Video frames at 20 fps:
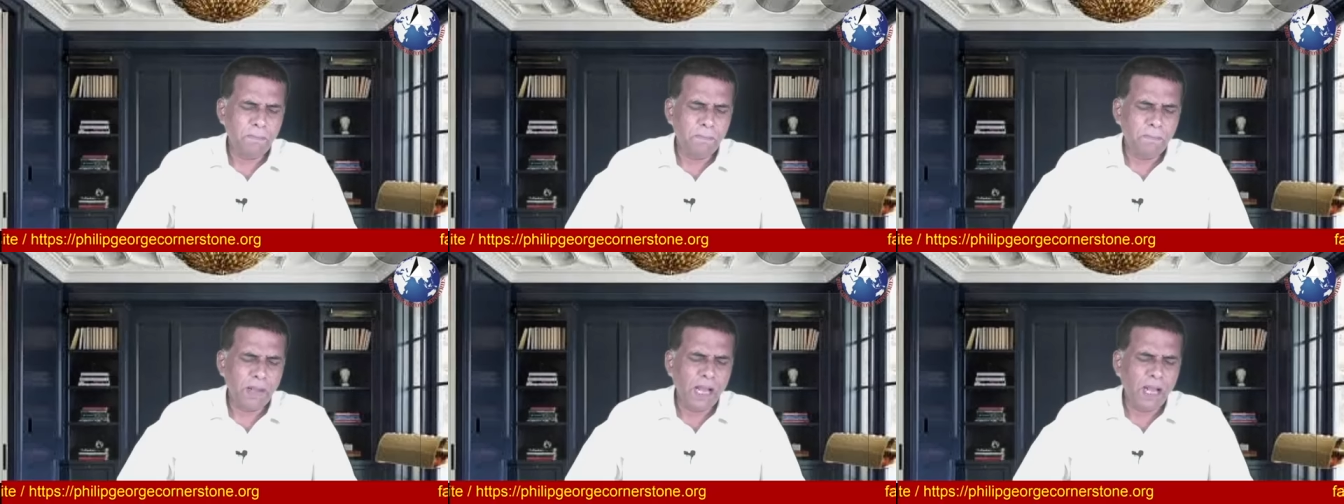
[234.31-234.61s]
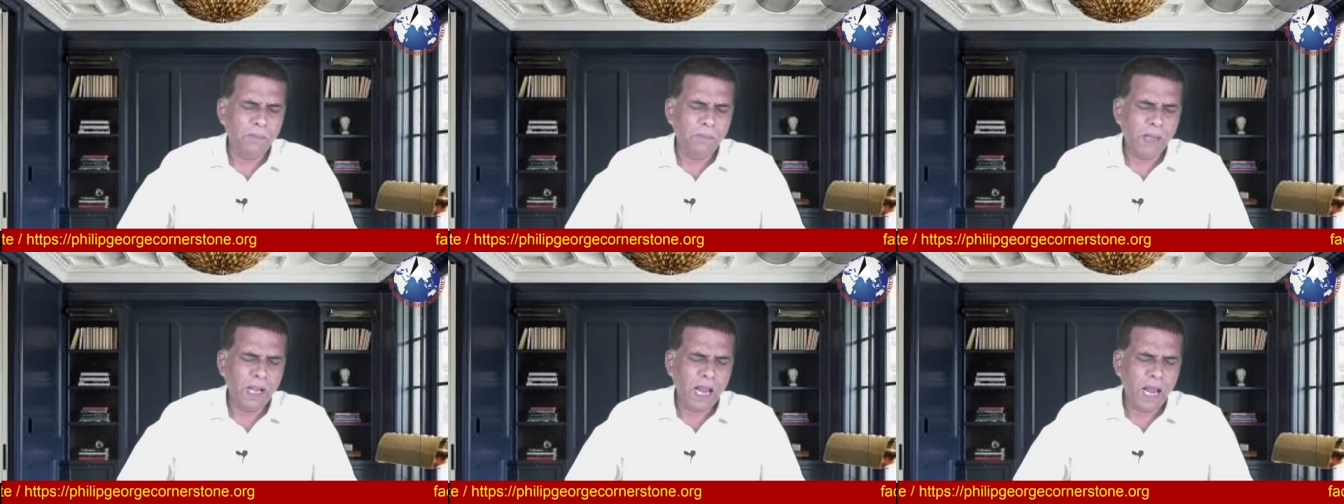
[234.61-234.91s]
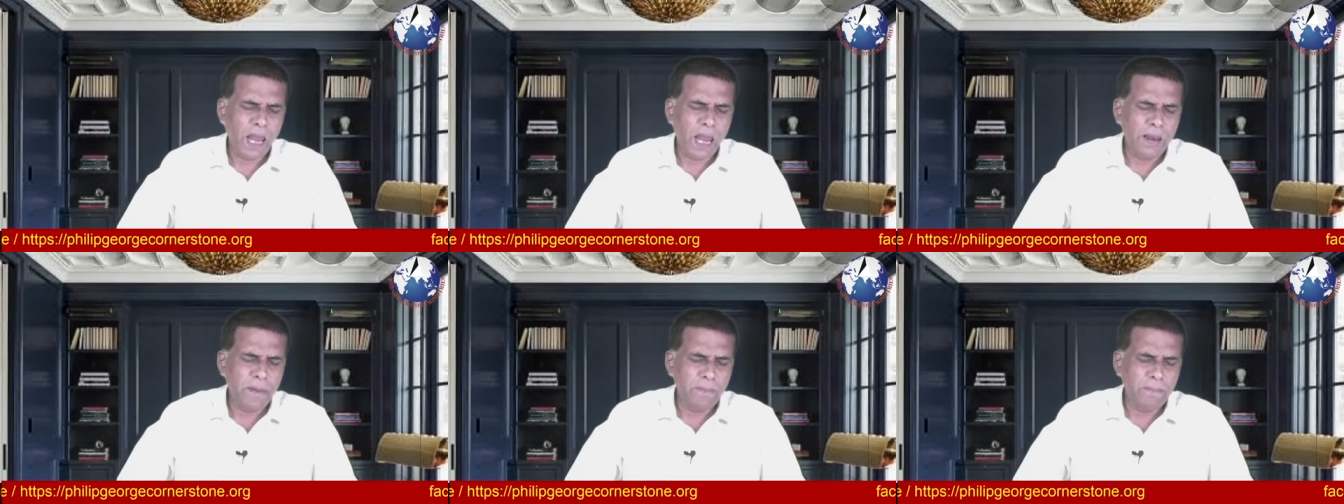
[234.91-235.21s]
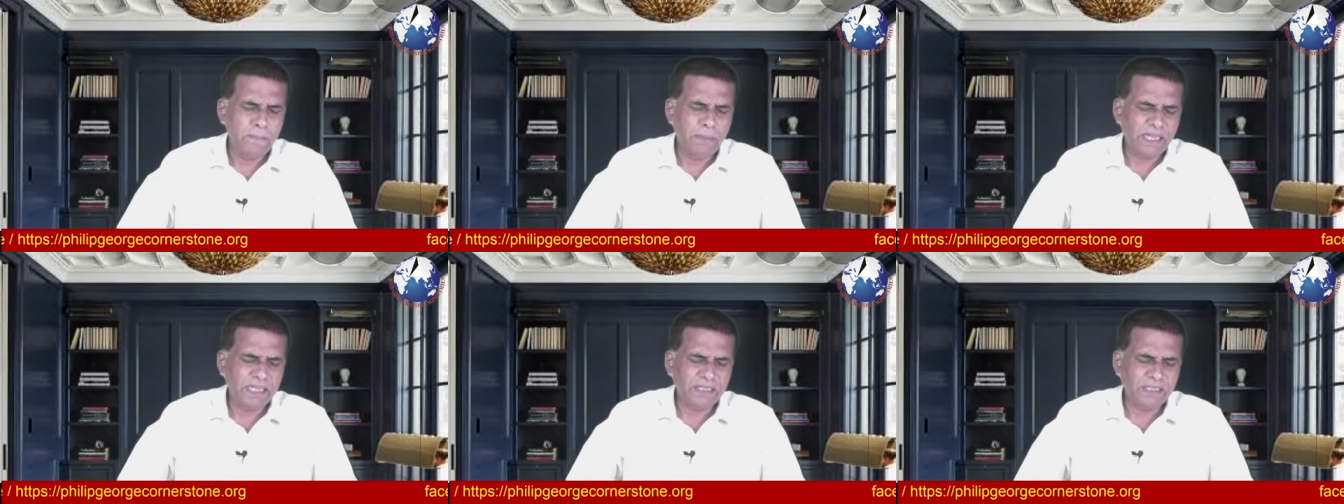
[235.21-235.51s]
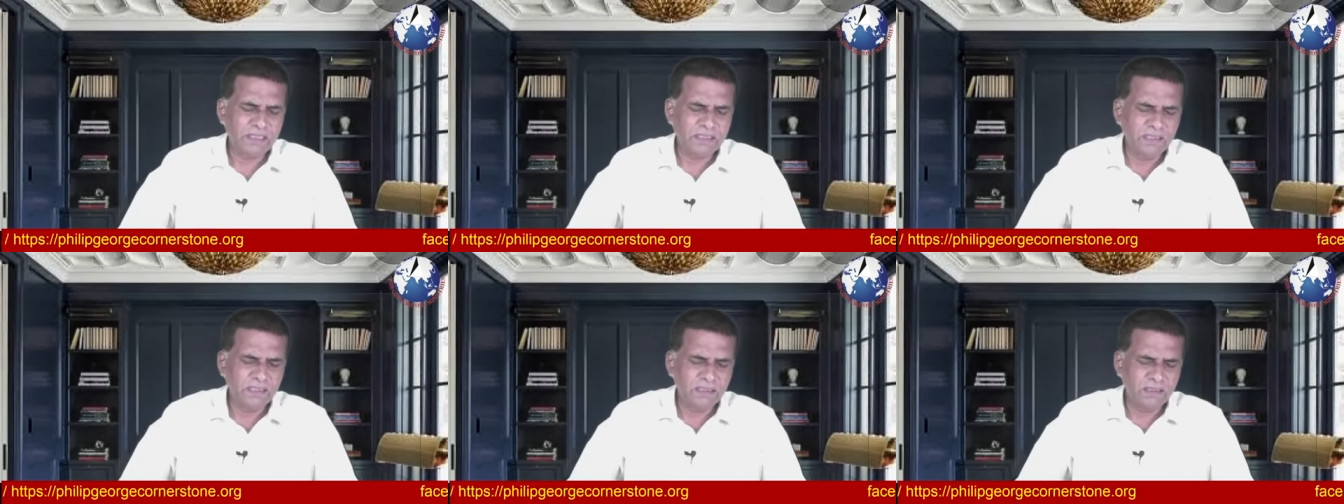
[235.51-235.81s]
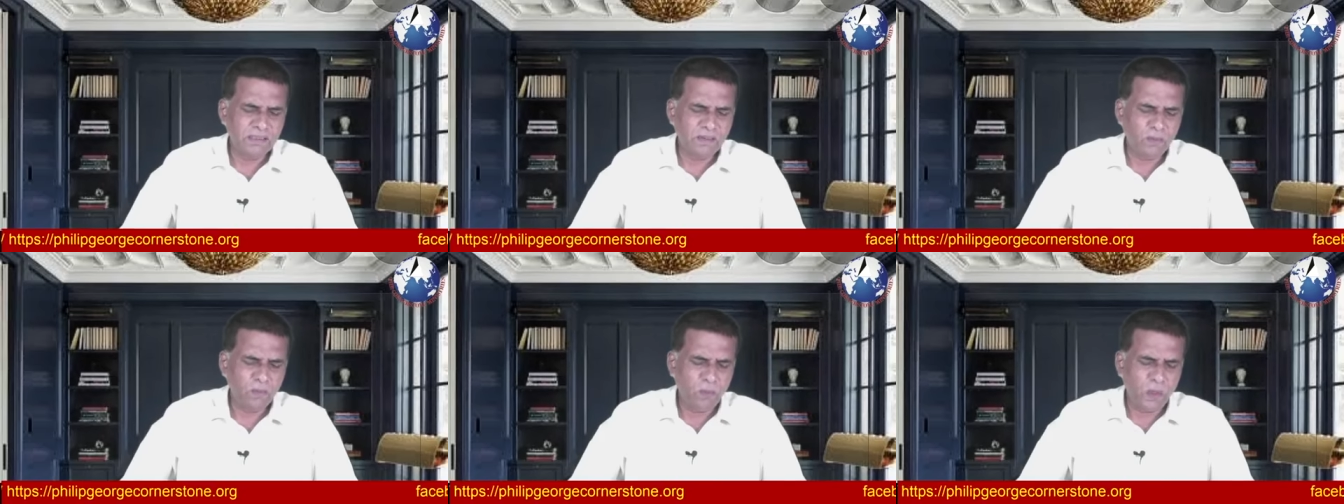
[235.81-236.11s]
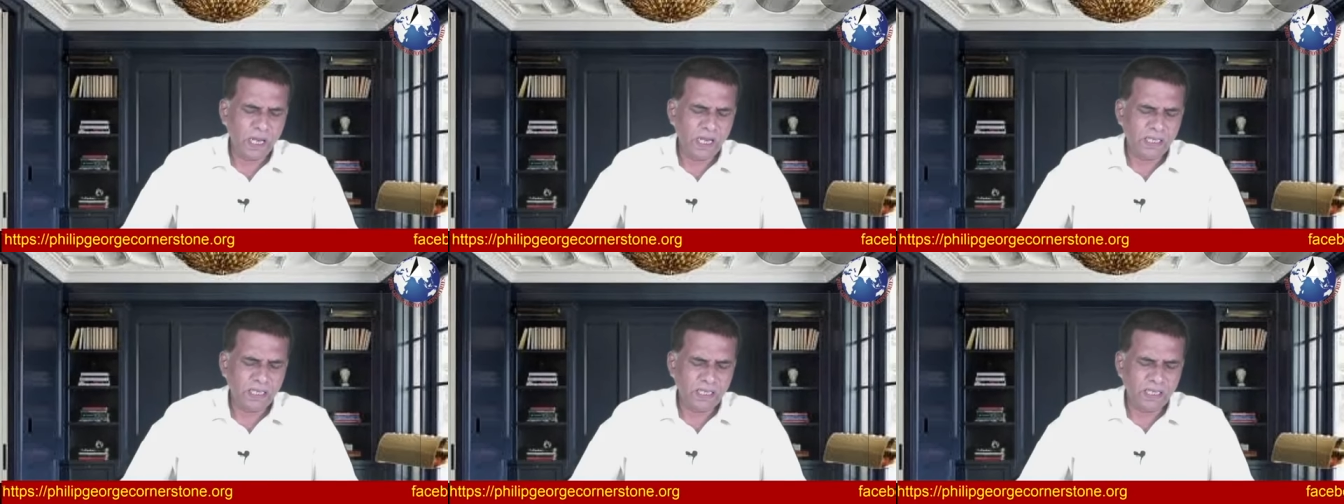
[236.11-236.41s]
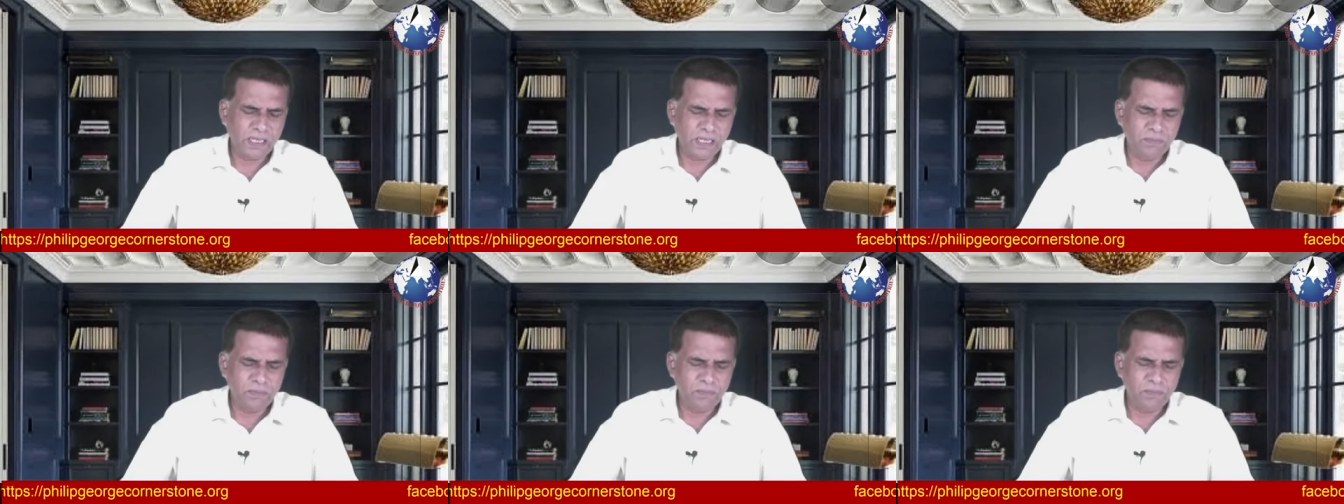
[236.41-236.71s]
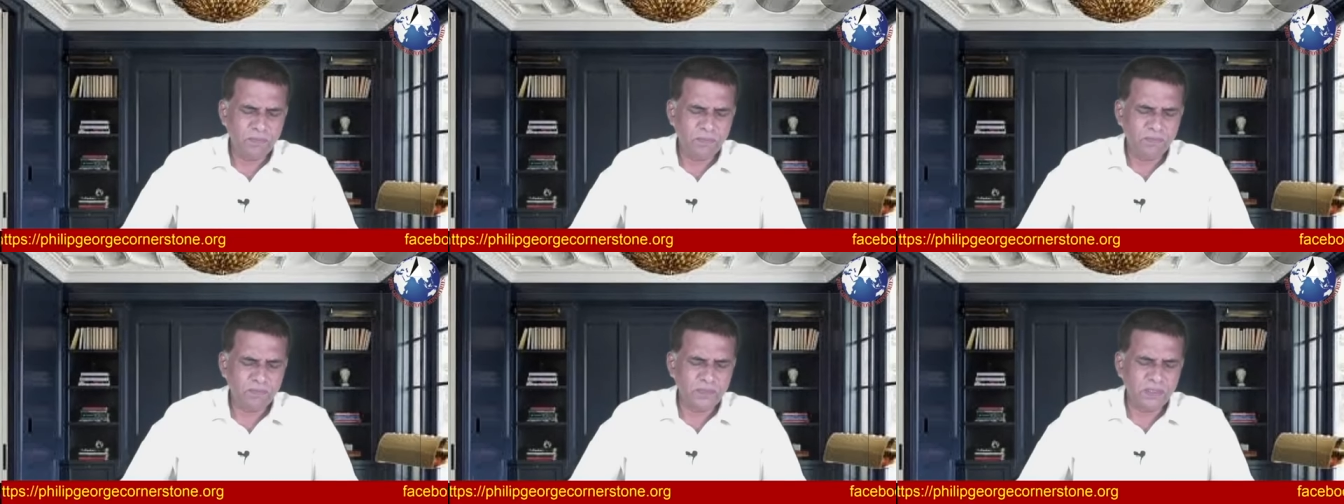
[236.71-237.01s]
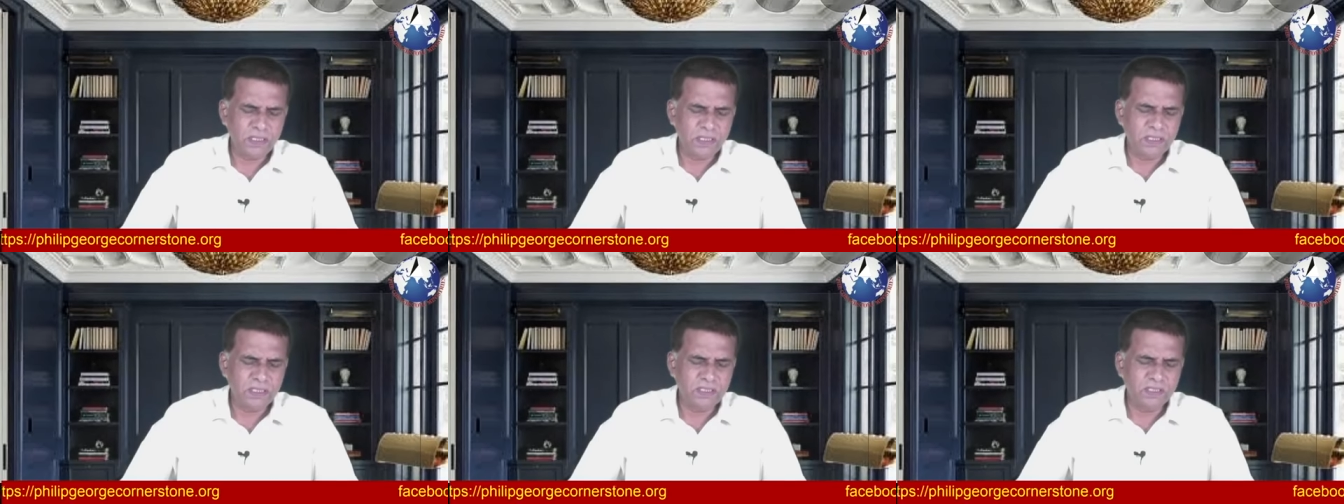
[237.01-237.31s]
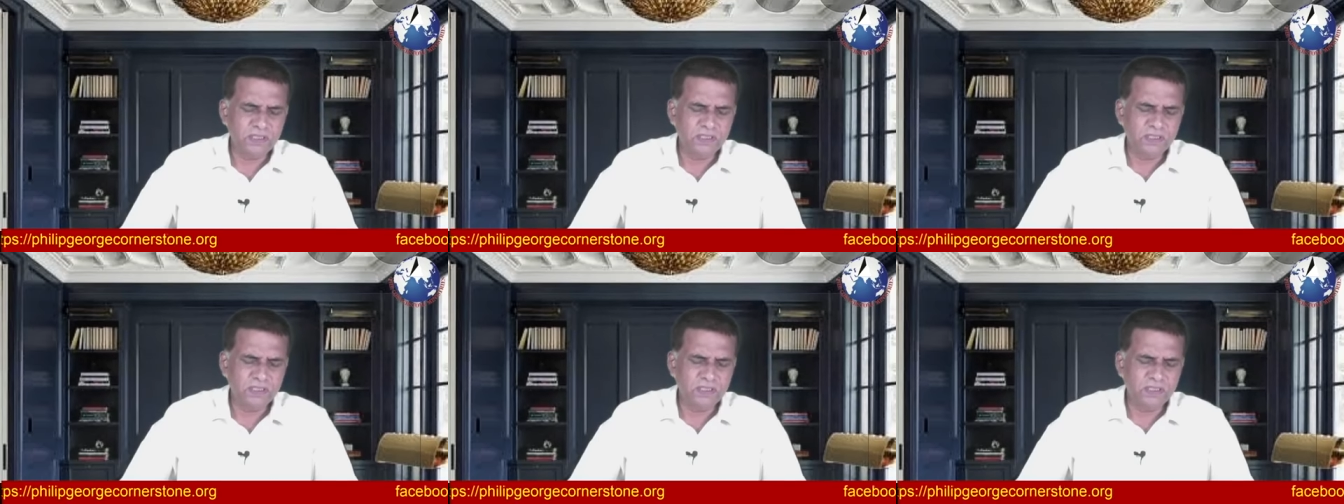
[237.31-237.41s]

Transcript: Palm Allen Beck, uh, welcome